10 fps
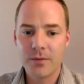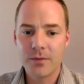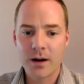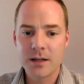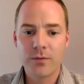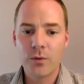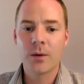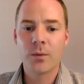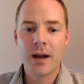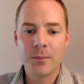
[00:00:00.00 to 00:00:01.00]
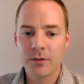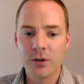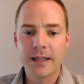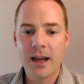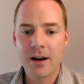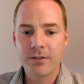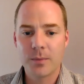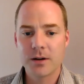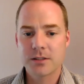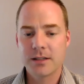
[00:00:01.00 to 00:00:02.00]
Whereas before they were able to really care for the
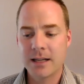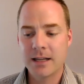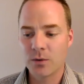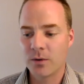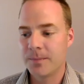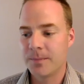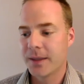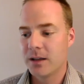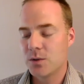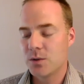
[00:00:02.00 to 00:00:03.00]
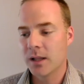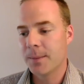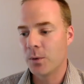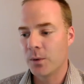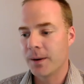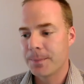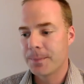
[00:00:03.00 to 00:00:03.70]
person hands-on, do a lot more.